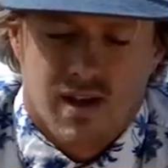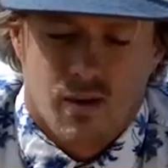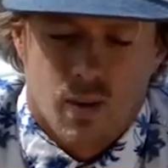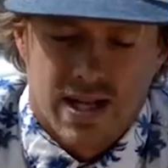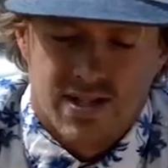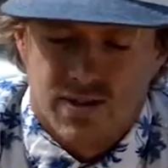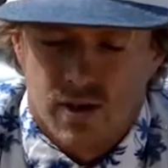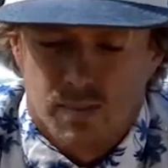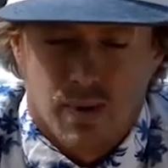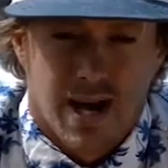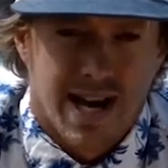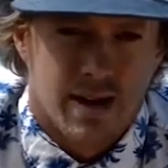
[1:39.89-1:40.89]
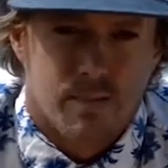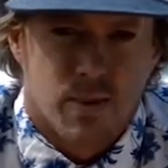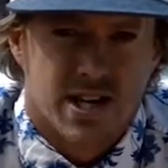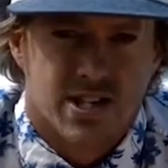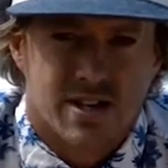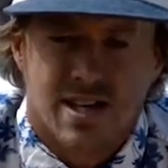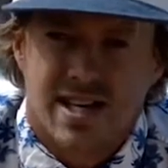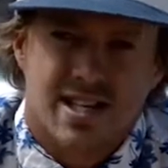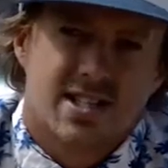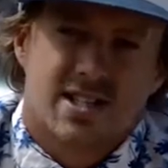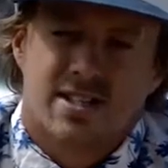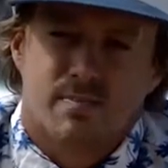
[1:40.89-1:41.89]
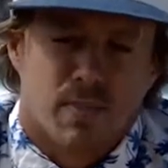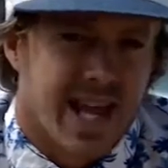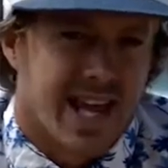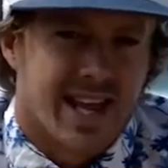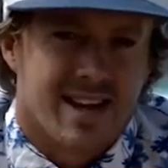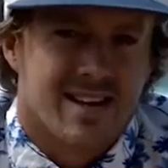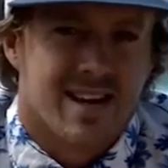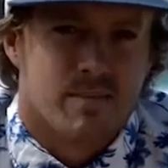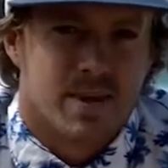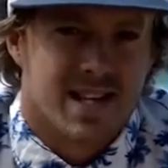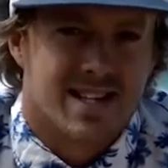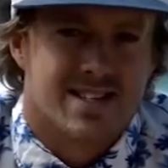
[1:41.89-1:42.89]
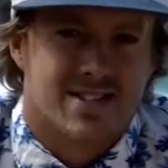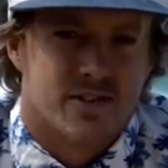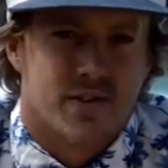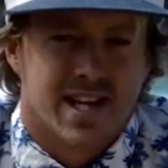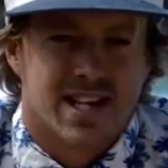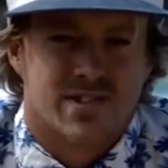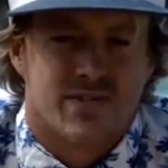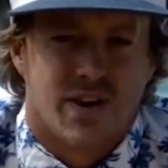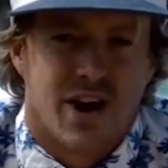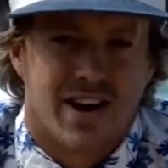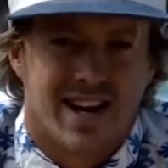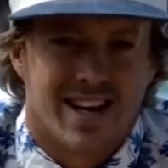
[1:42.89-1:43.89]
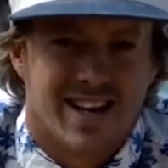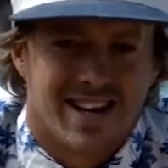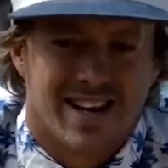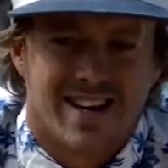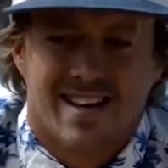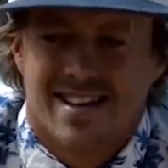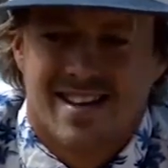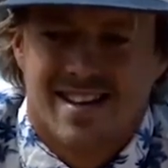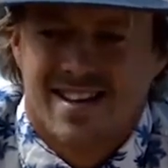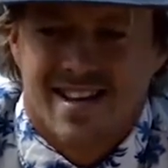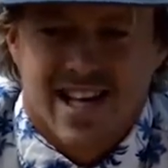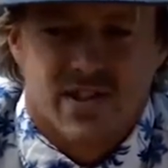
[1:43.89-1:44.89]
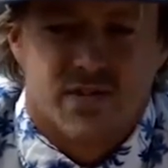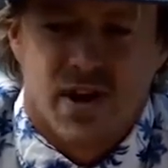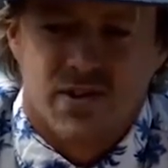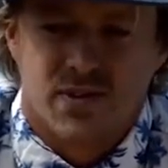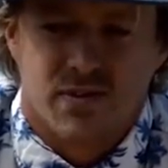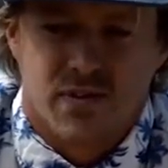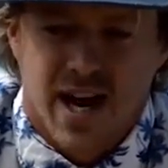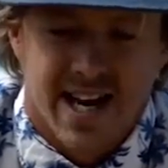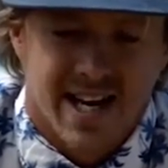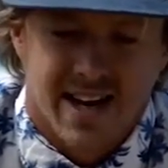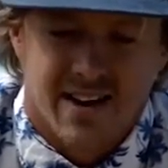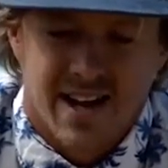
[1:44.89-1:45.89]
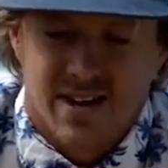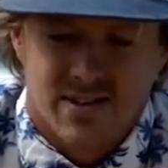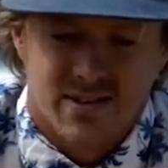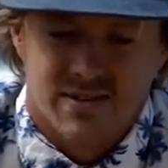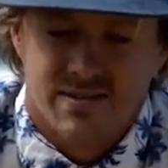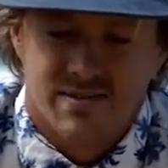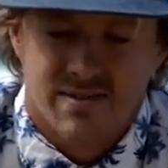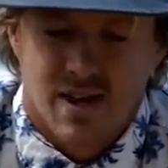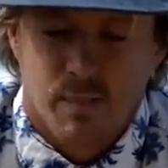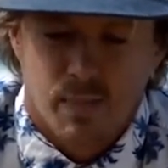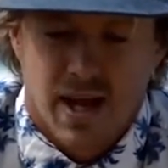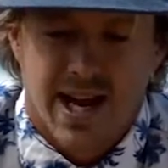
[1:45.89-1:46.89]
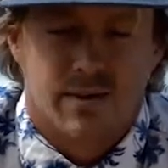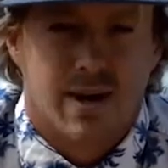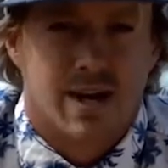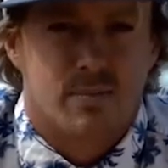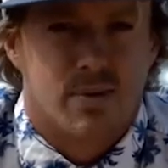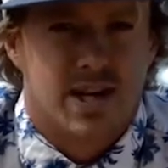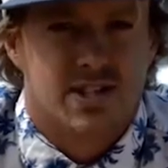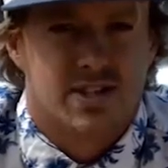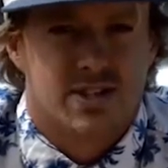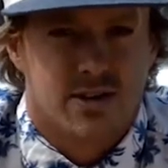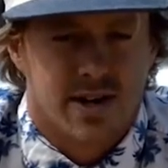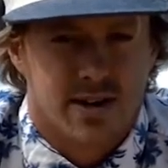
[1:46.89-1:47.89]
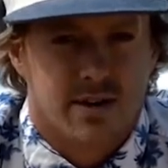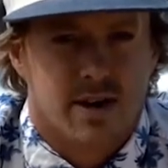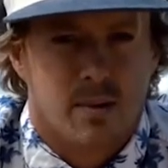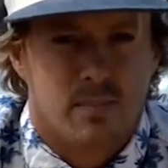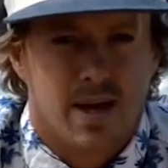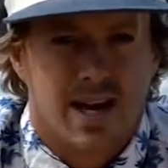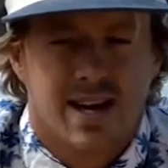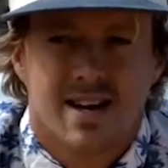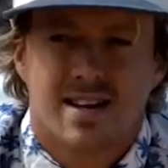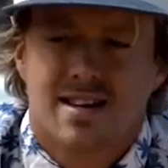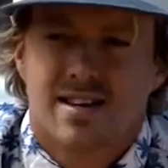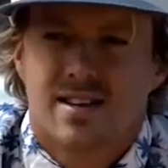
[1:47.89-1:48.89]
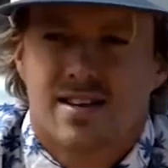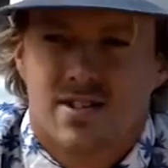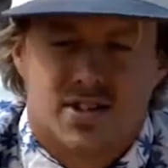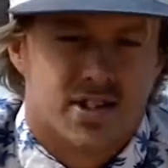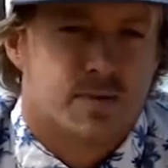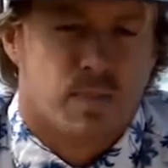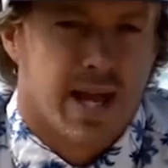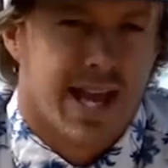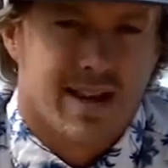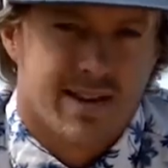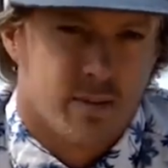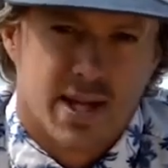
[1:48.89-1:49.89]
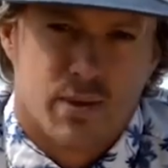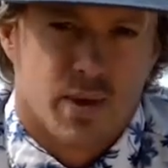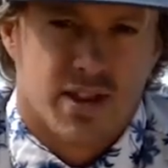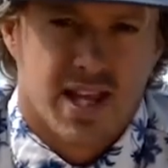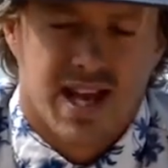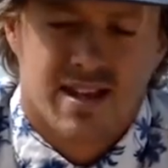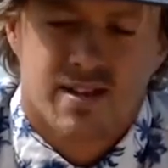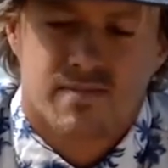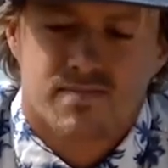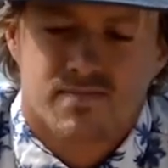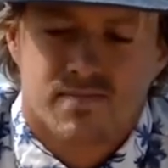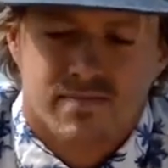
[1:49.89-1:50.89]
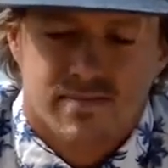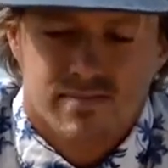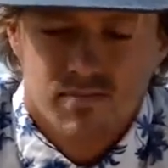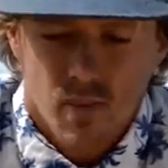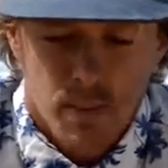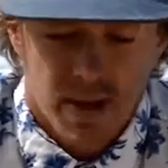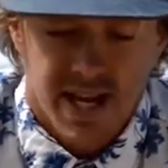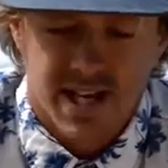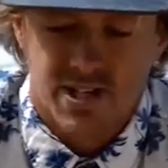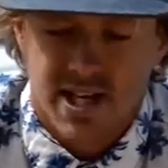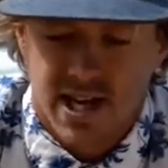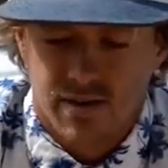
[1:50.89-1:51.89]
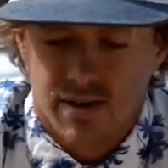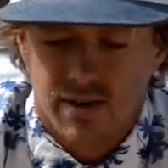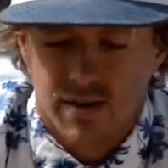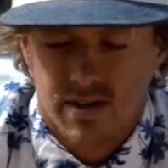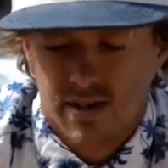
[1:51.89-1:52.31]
when to apply the pressure, and it's just playing. I mean, surfing is fun, and it's fun to find out how to apply the right pressure during your cutback. So just play a little bit with that. But in general,